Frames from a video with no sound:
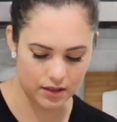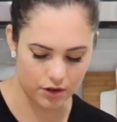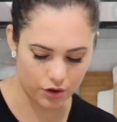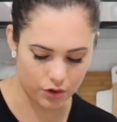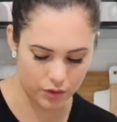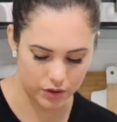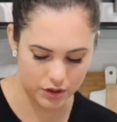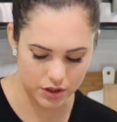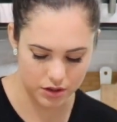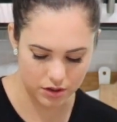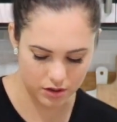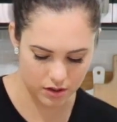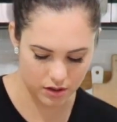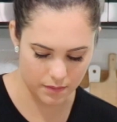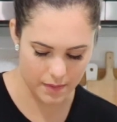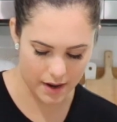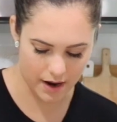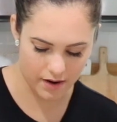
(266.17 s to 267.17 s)
They're going to
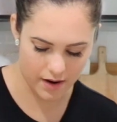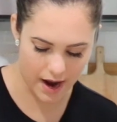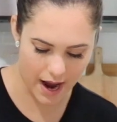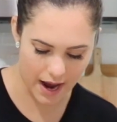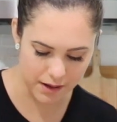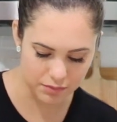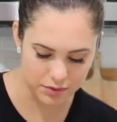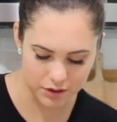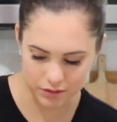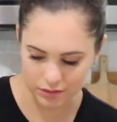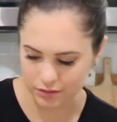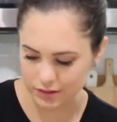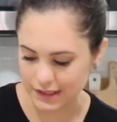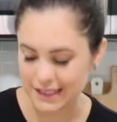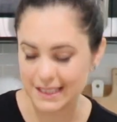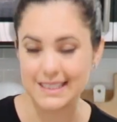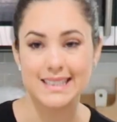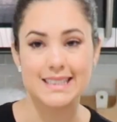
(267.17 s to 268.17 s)
come out
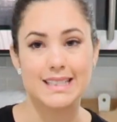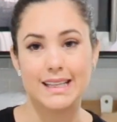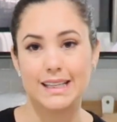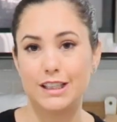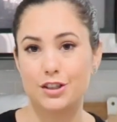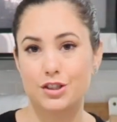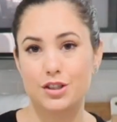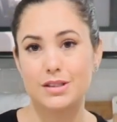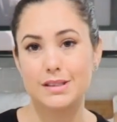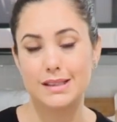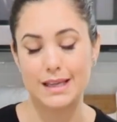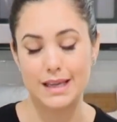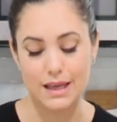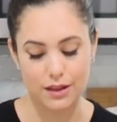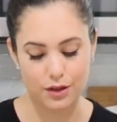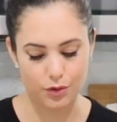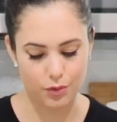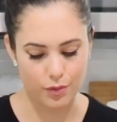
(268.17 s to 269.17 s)
absolutely delicious
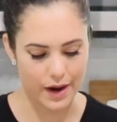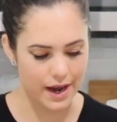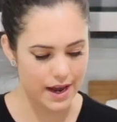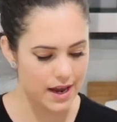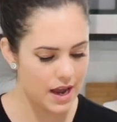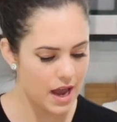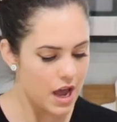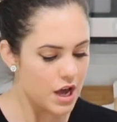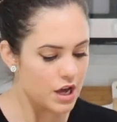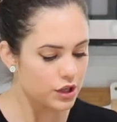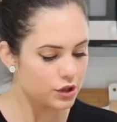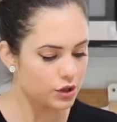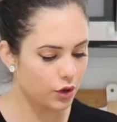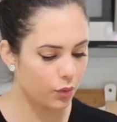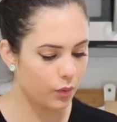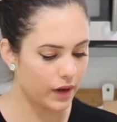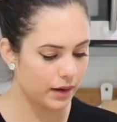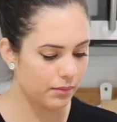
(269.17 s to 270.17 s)
either way.
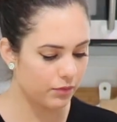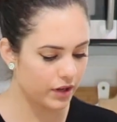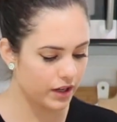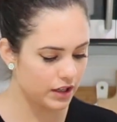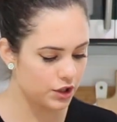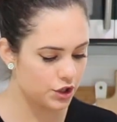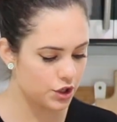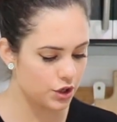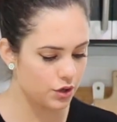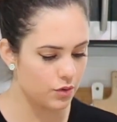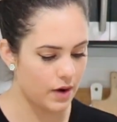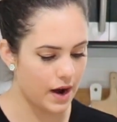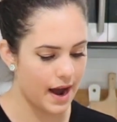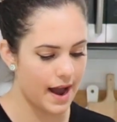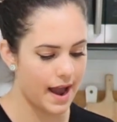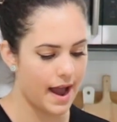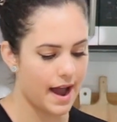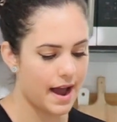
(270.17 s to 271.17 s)
So what I'm gonna do,
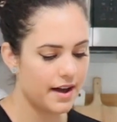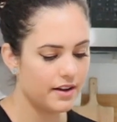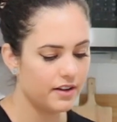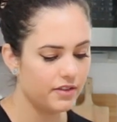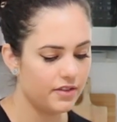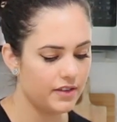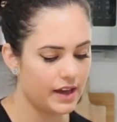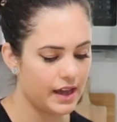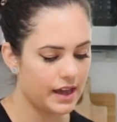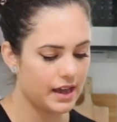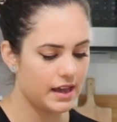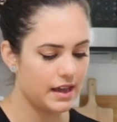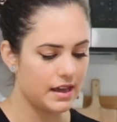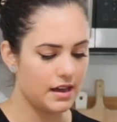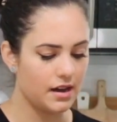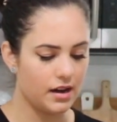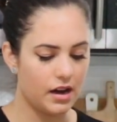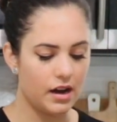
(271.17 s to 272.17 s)
I have
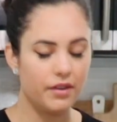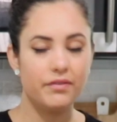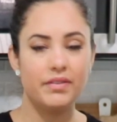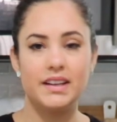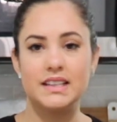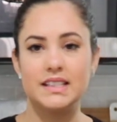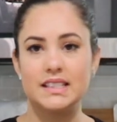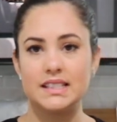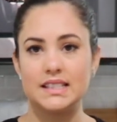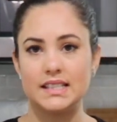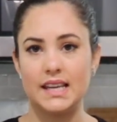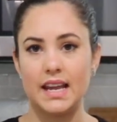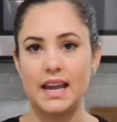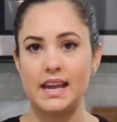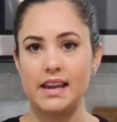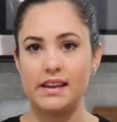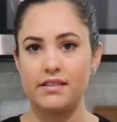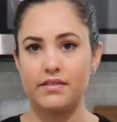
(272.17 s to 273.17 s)
a oven
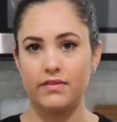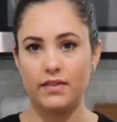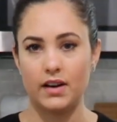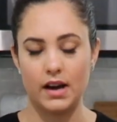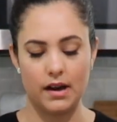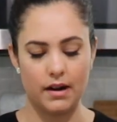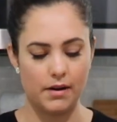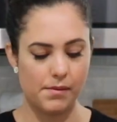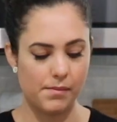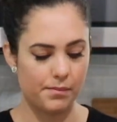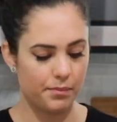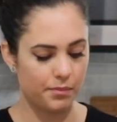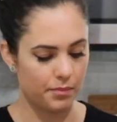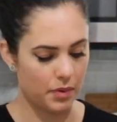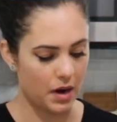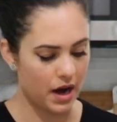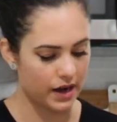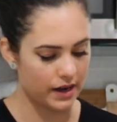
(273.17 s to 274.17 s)
safe
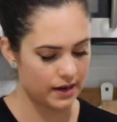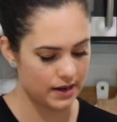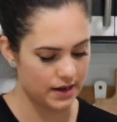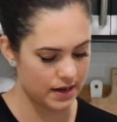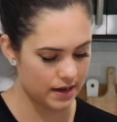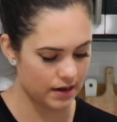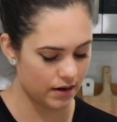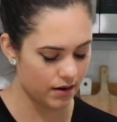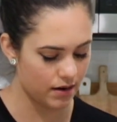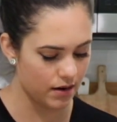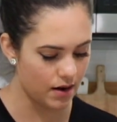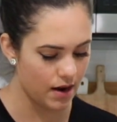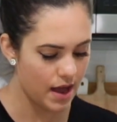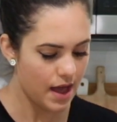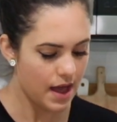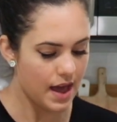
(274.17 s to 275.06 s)
pot here.